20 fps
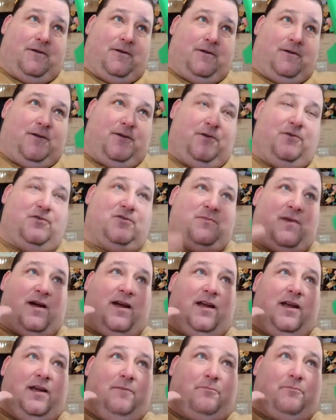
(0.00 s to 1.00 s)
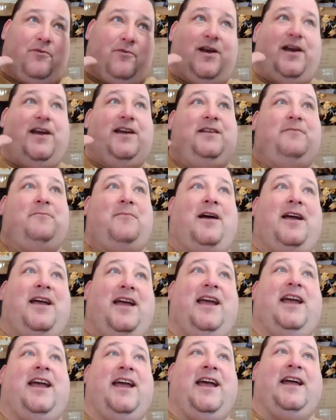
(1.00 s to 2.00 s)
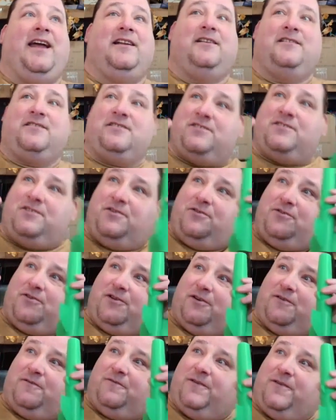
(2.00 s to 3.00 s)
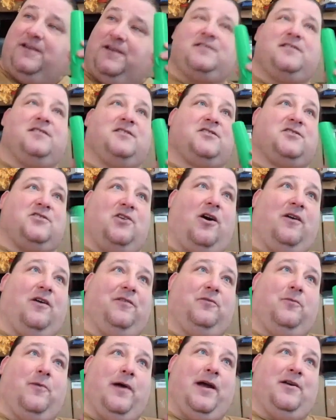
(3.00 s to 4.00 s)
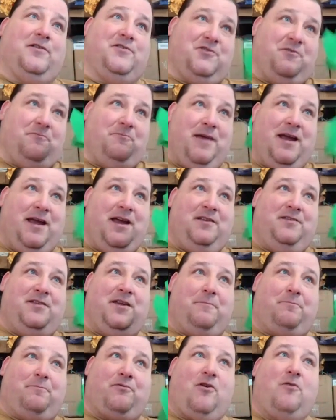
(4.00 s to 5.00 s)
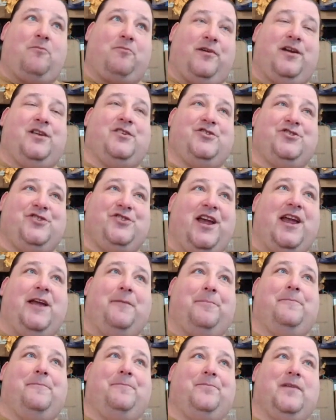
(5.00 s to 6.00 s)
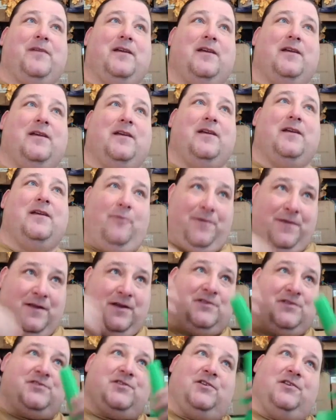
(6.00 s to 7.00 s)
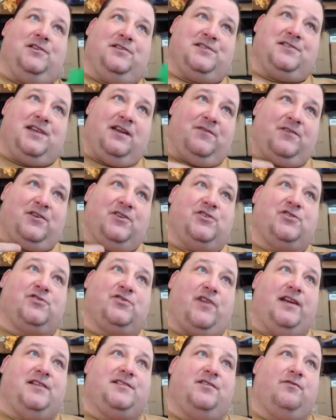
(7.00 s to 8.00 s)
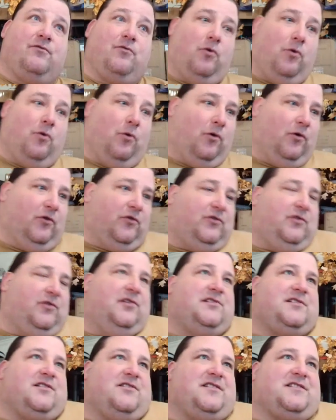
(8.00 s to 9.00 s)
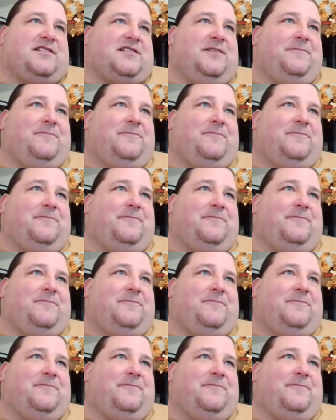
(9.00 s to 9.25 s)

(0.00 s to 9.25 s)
use my brain and my hands to convince the software to make the appropriate shape within a certain set of constraints and rules, seriously?